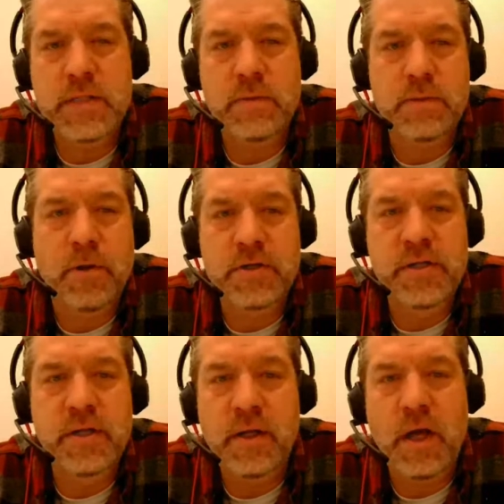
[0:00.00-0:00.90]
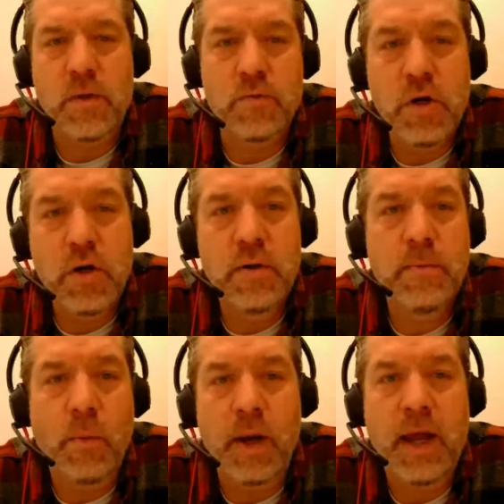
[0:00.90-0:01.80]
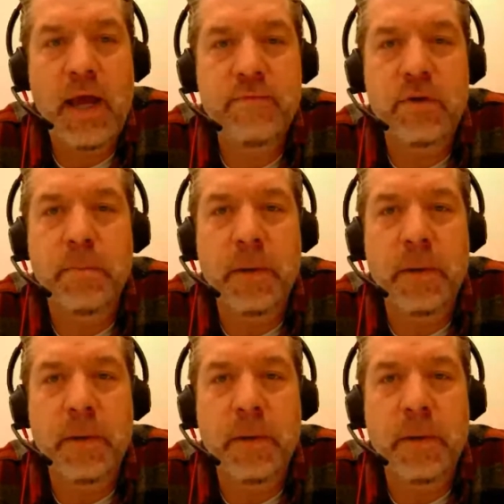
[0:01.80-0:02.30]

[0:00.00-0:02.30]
That was a person in the other room, what have you.